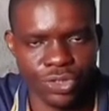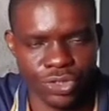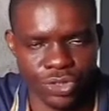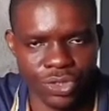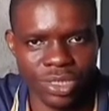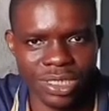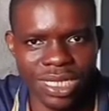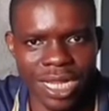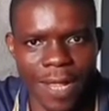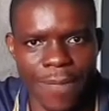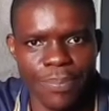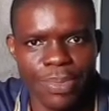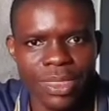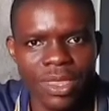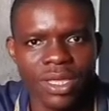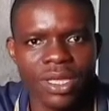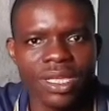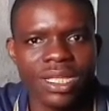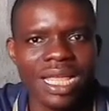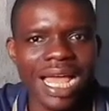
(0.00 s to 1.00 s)
Just
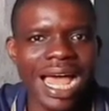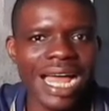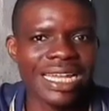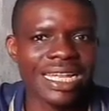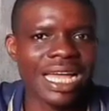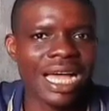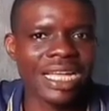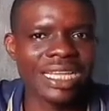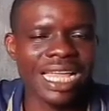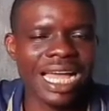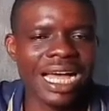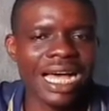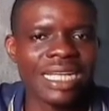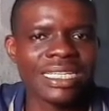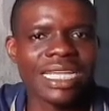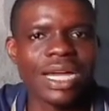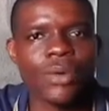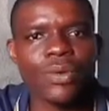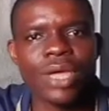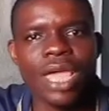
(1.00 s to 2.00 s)
and that
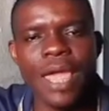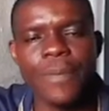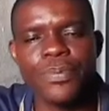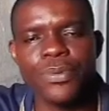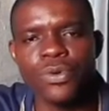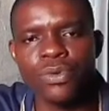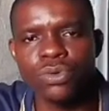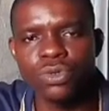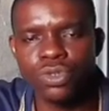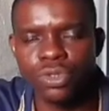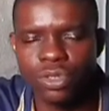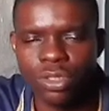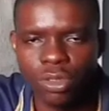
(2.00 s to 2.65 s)
will help you